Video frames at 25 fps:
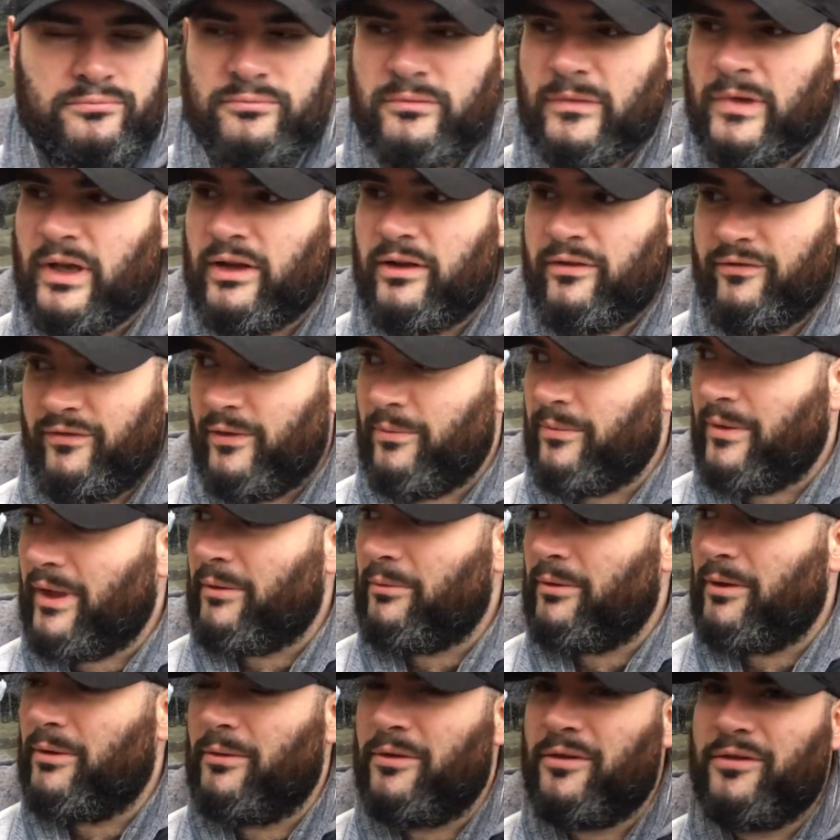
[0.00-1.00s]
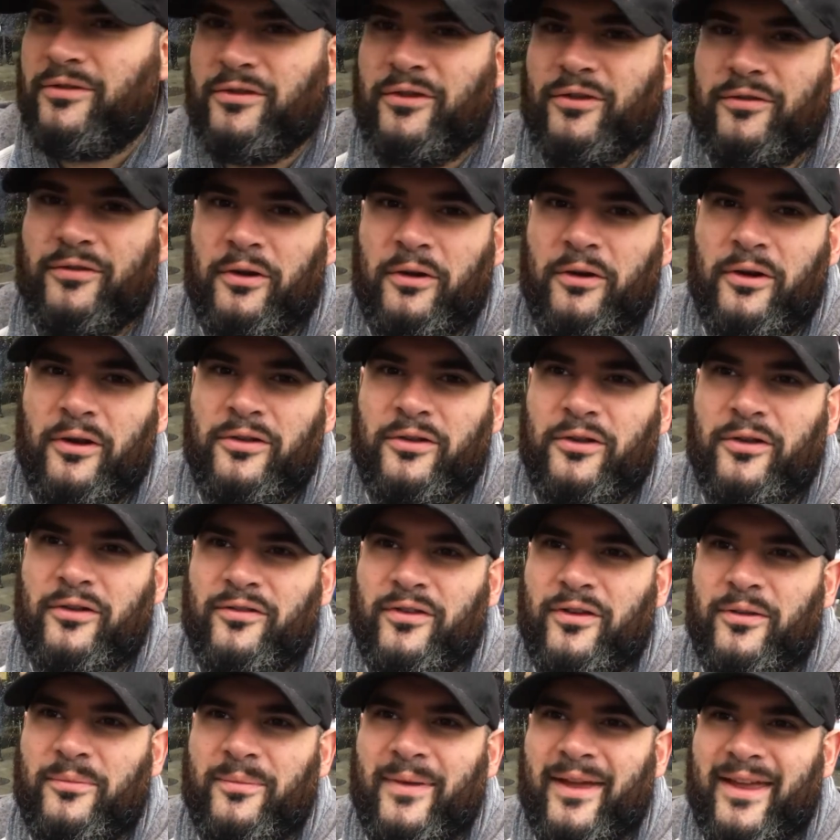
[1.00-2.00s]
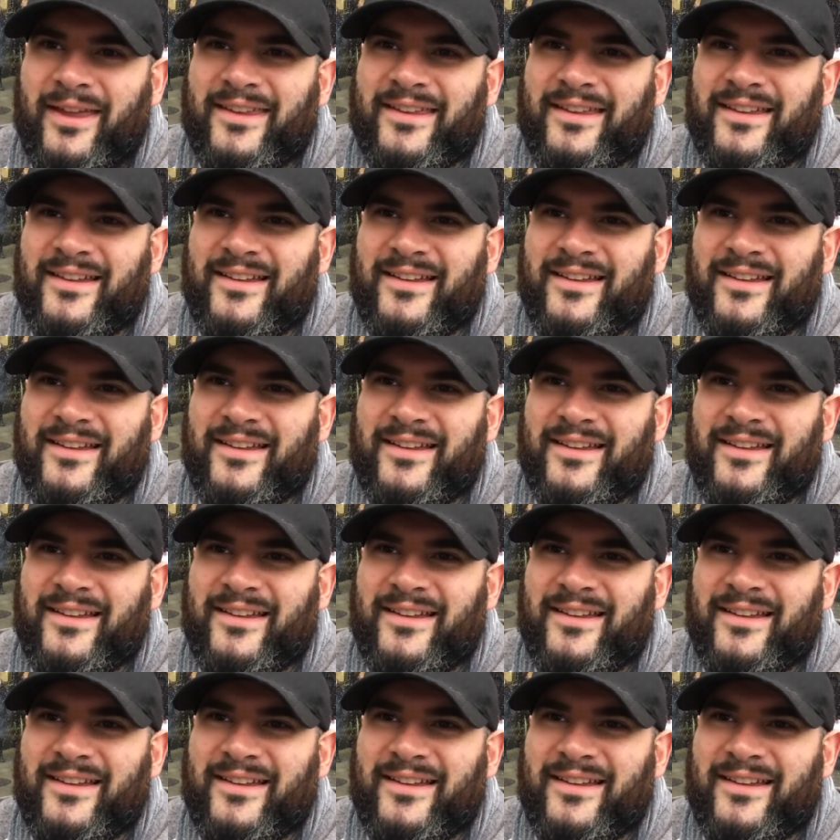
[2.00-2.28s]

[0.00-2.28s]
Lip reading: that way with the stuff going on, don't film me.